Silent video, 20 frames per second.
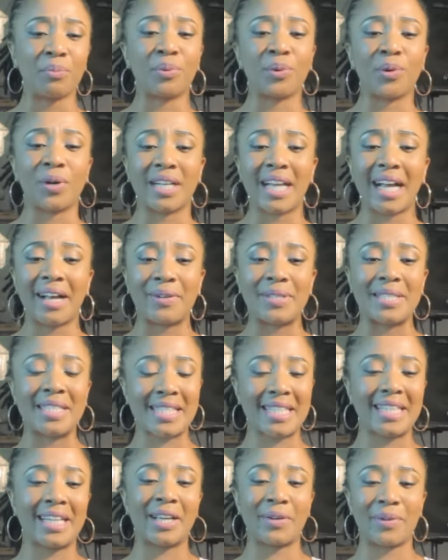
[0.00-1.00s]
broad. I was
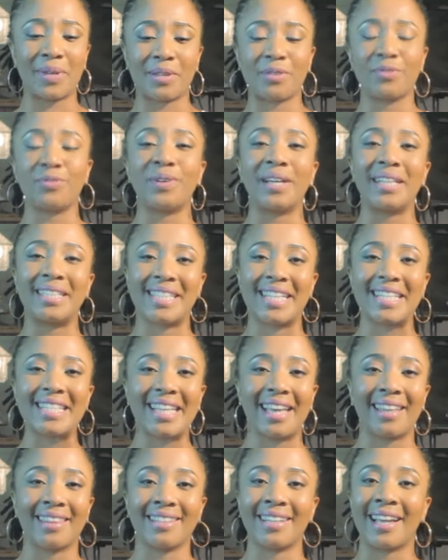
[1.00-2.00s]
sitting with a friend just
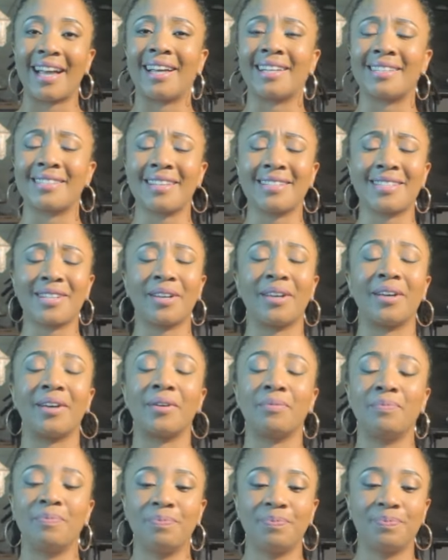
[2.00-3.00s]
the other day. I had such
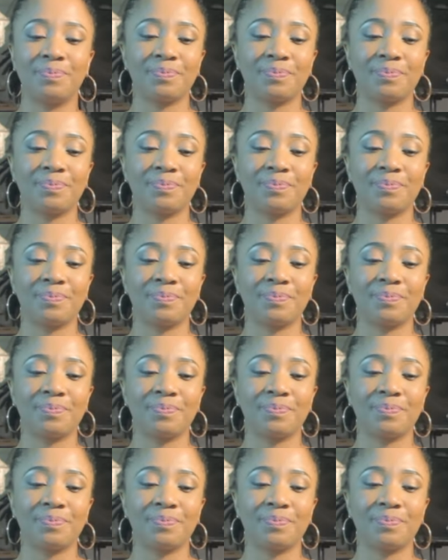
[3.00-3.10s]
a,